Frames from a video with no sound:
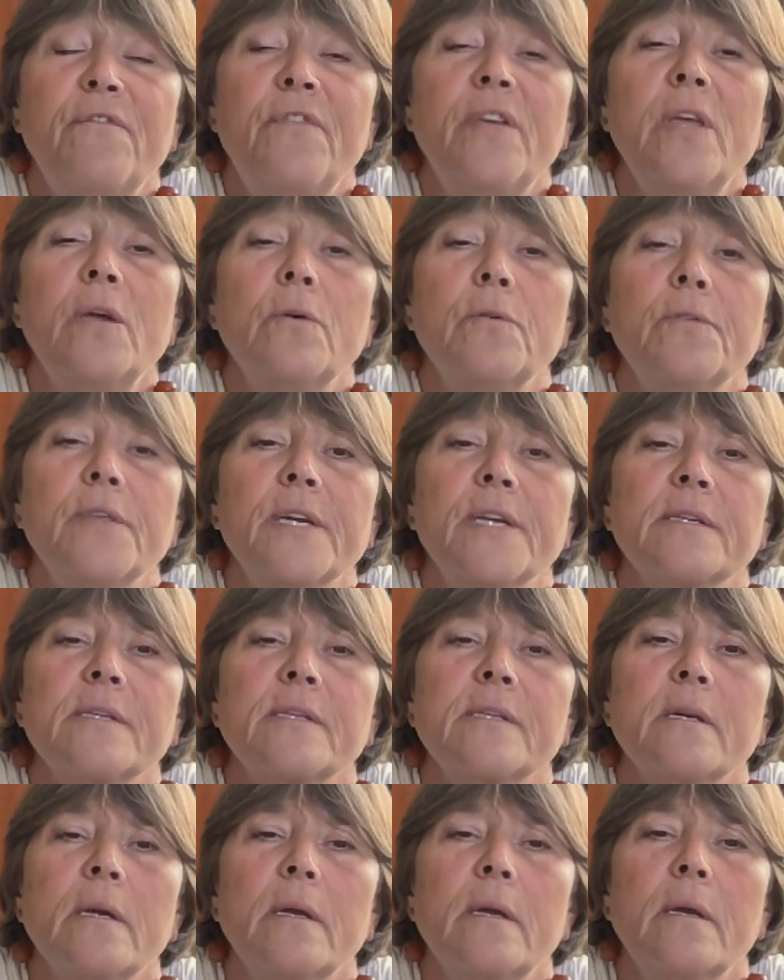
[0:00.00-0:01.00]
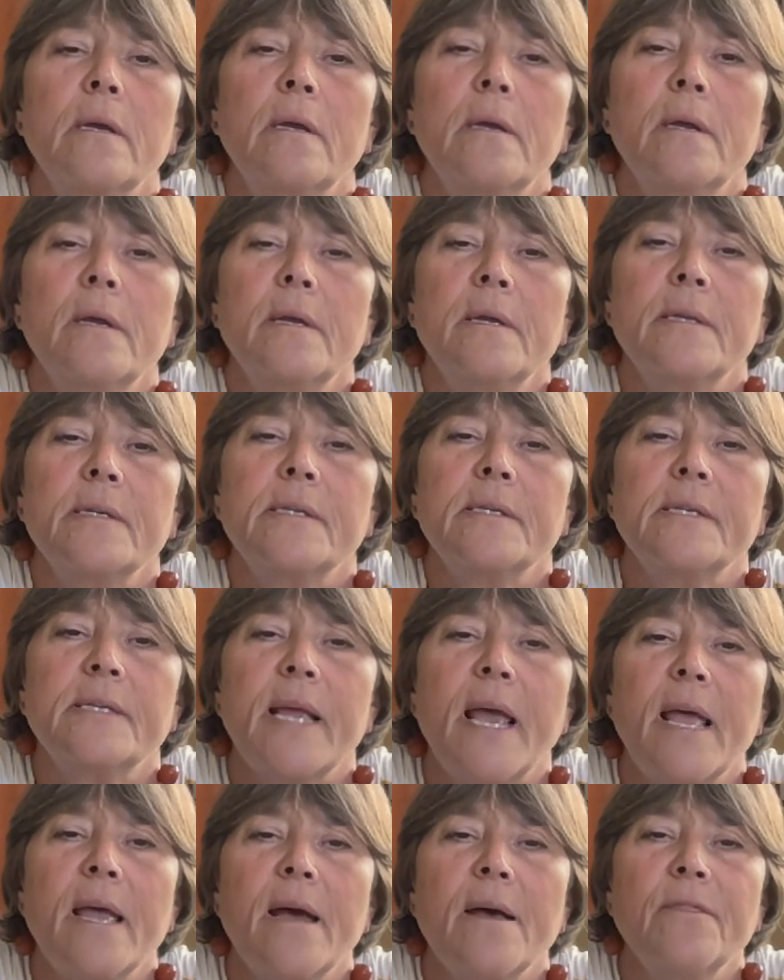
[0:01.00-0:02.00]
feel this.
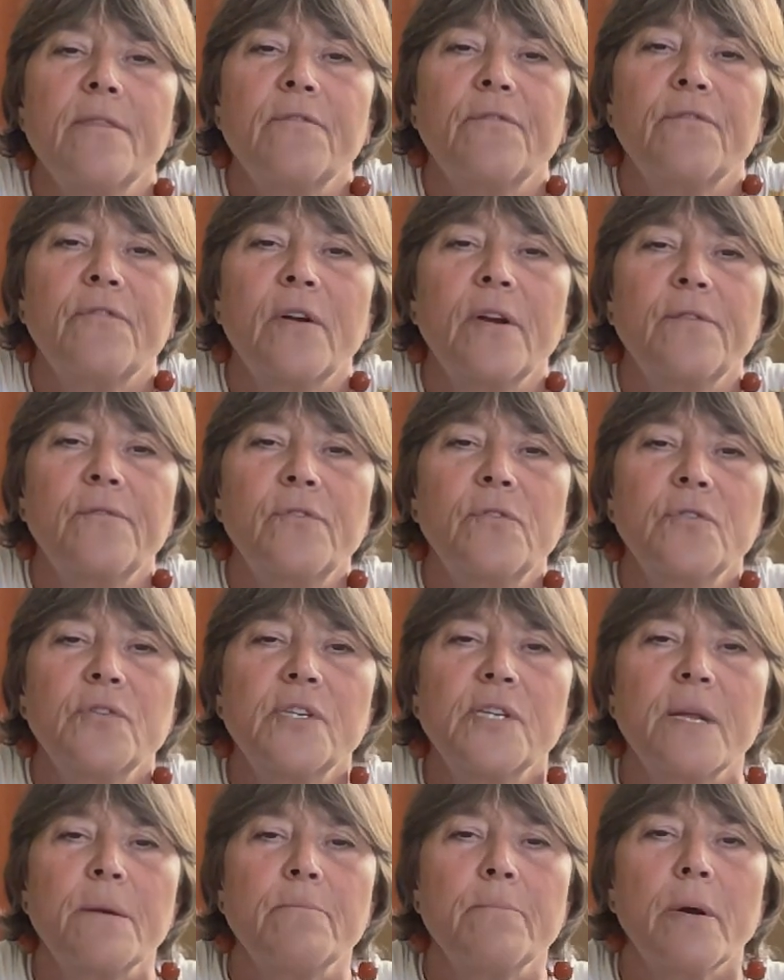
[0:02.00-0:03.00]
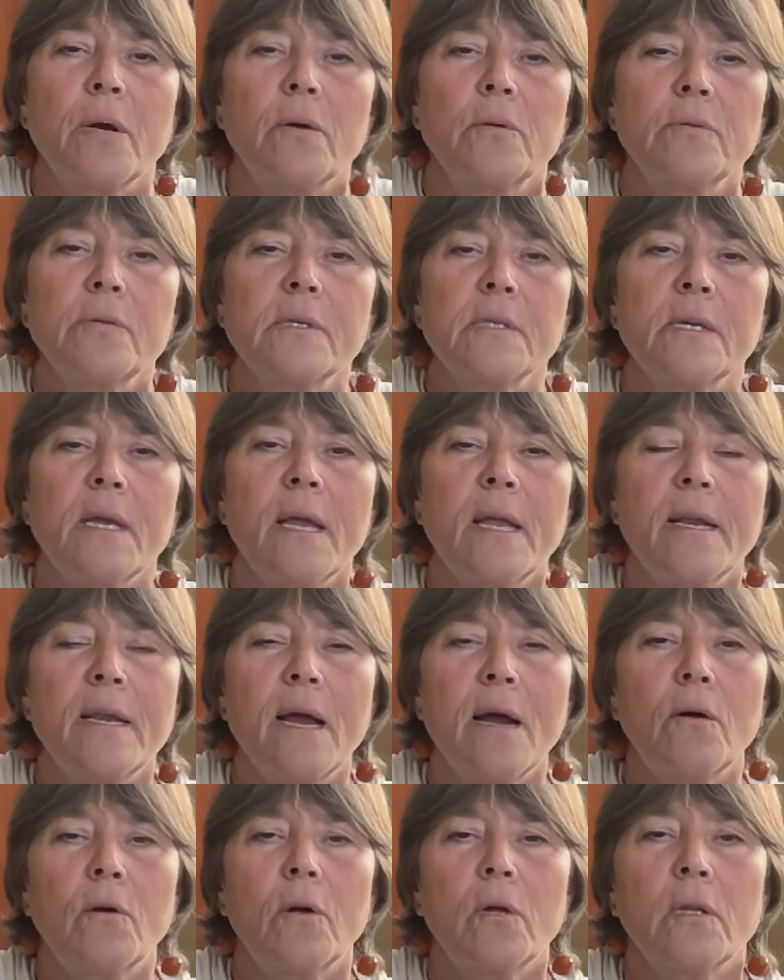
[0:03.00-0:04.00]
Stay on the front of your sit bones and
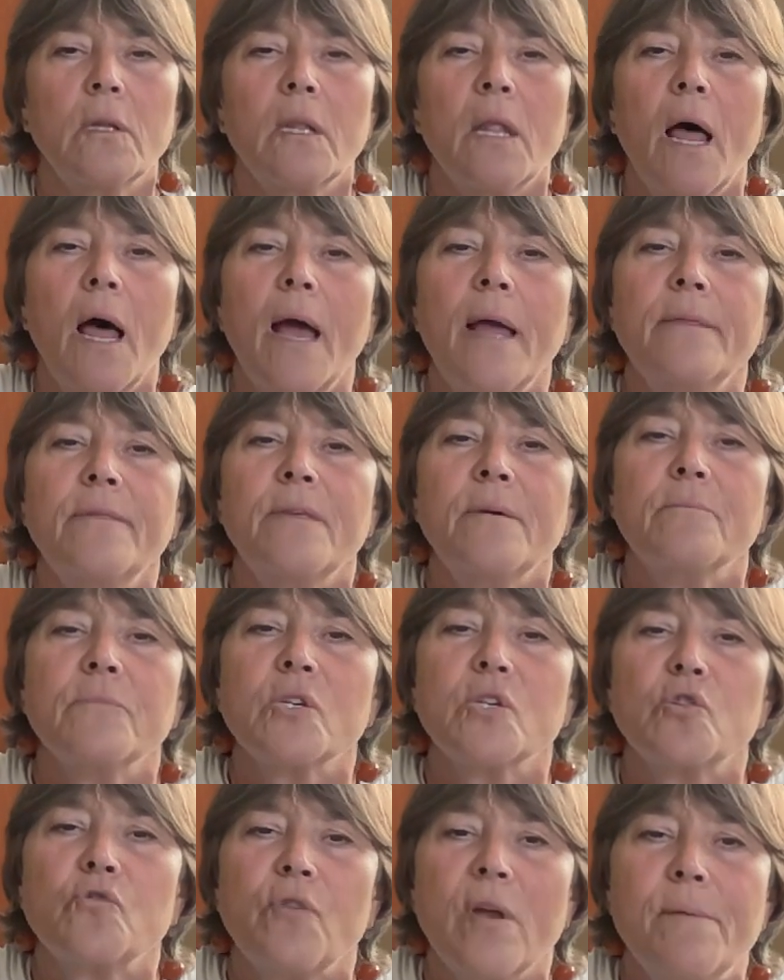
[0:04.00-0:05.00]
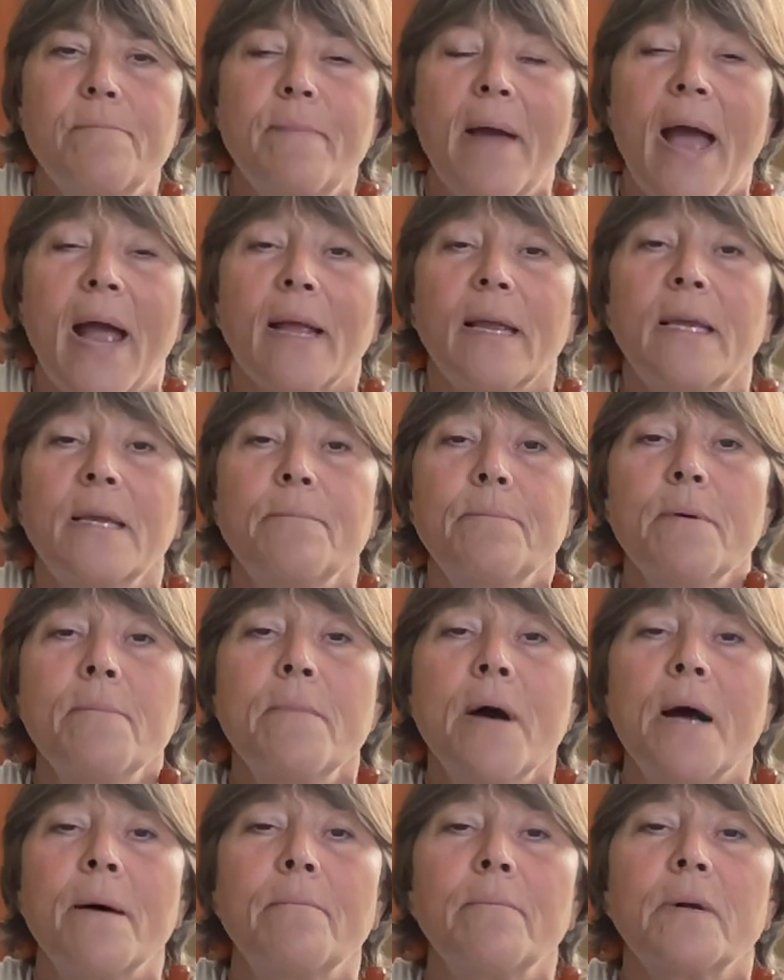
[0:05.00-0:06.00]
now glide them straight back. Keep
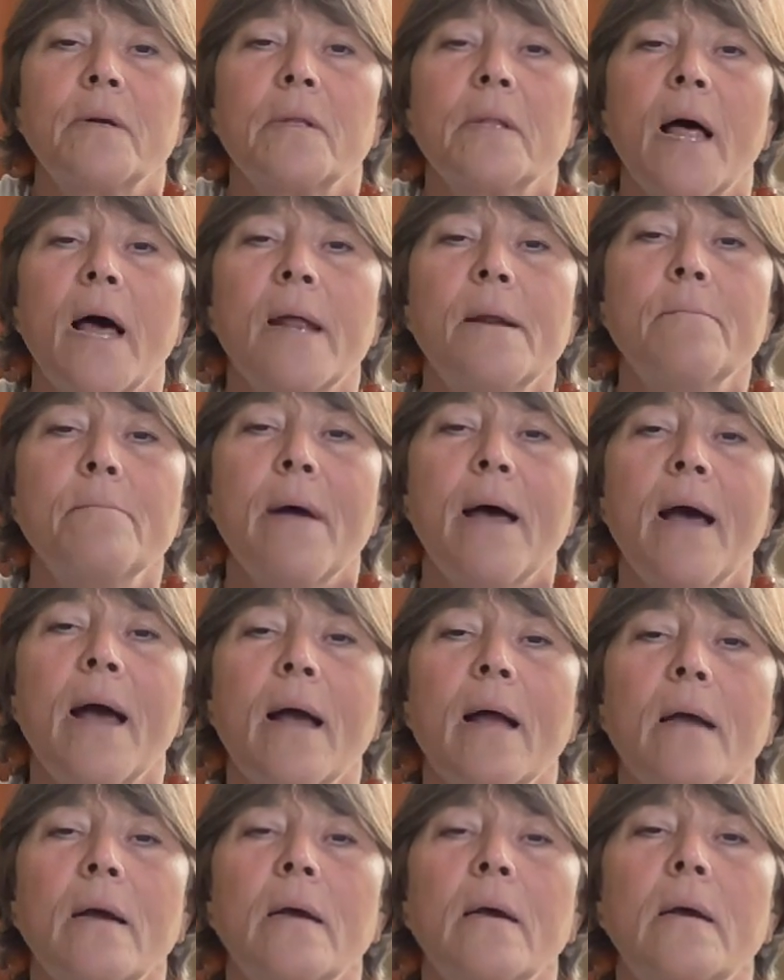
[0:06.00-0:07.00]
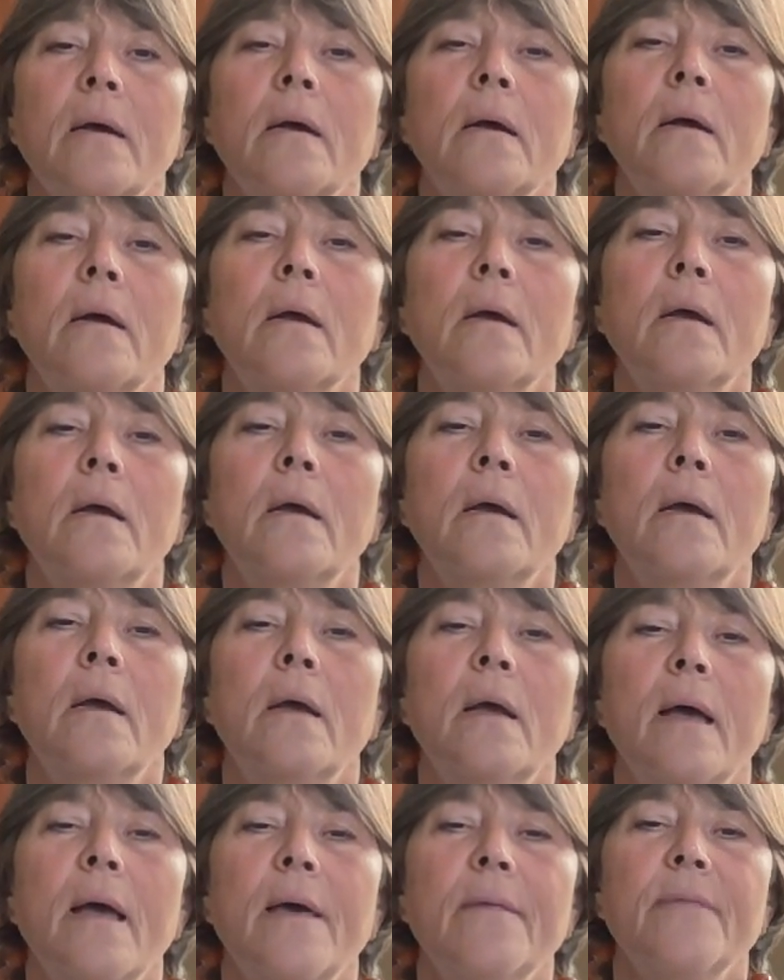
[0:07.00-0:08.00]
them up, glide them back,
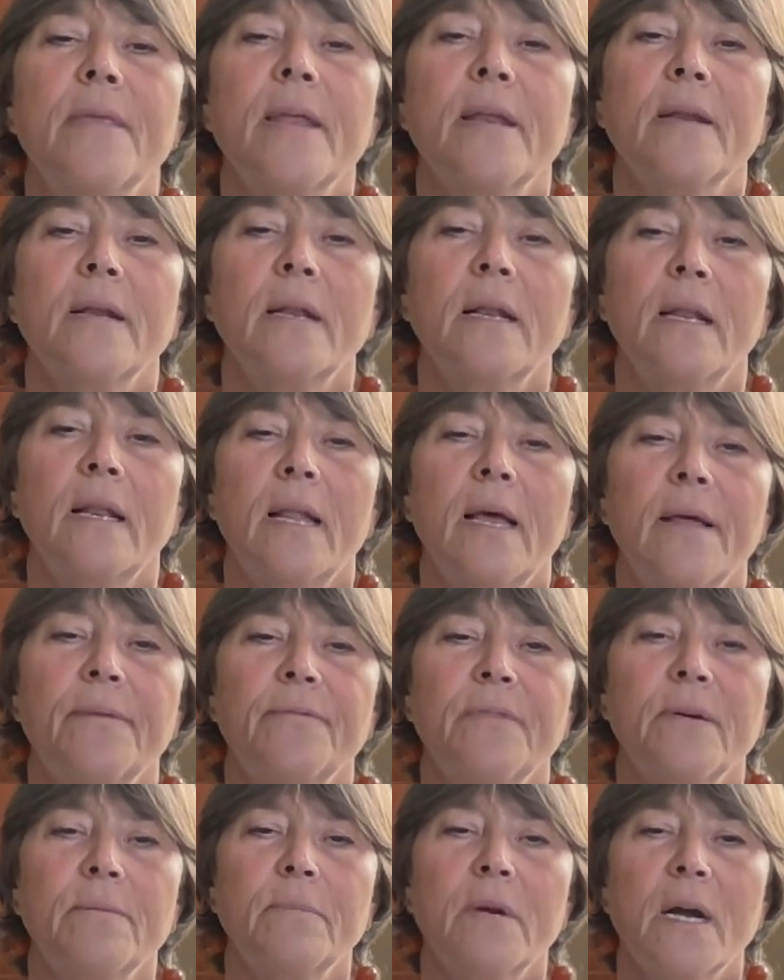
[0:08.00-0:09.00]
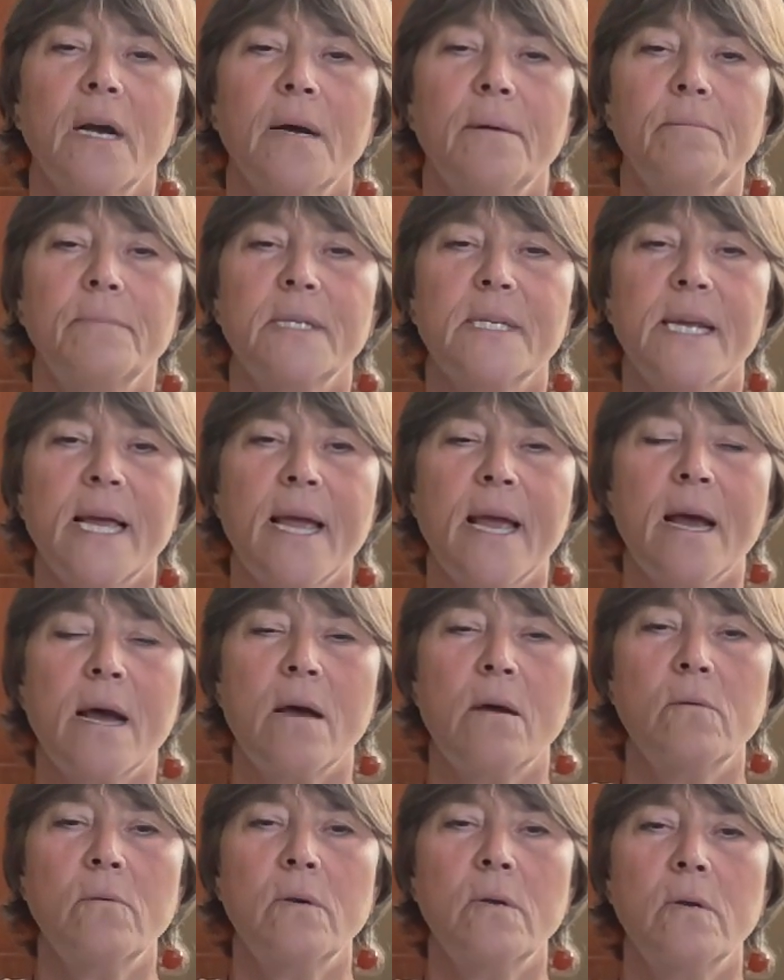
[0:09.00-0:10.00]
and then let them come
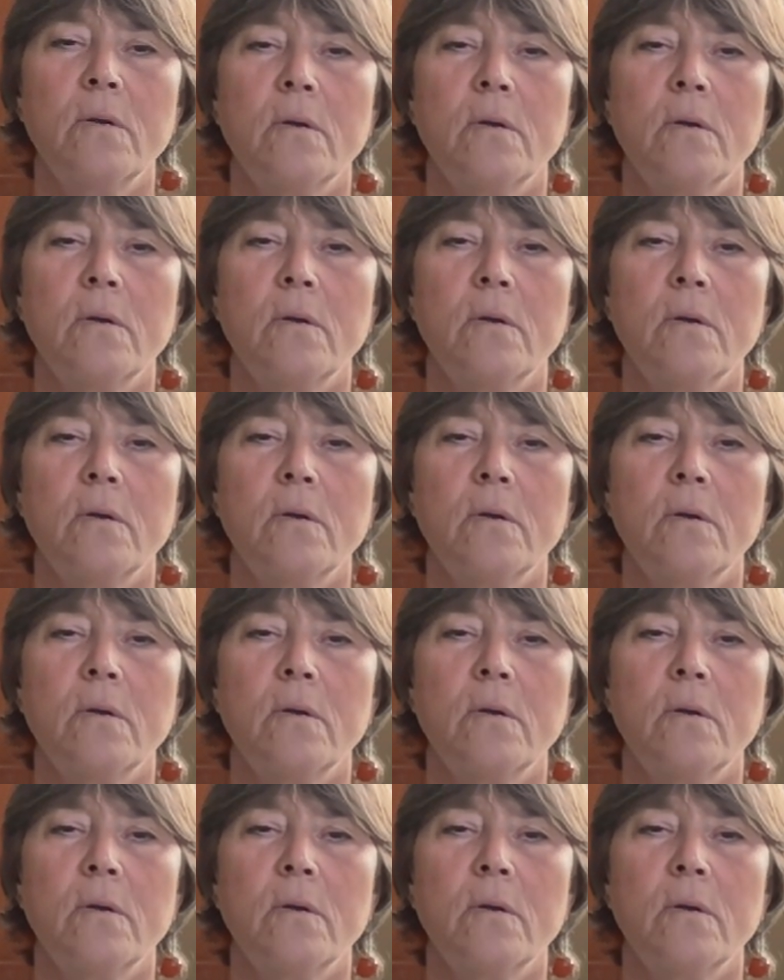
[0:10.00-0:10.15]
down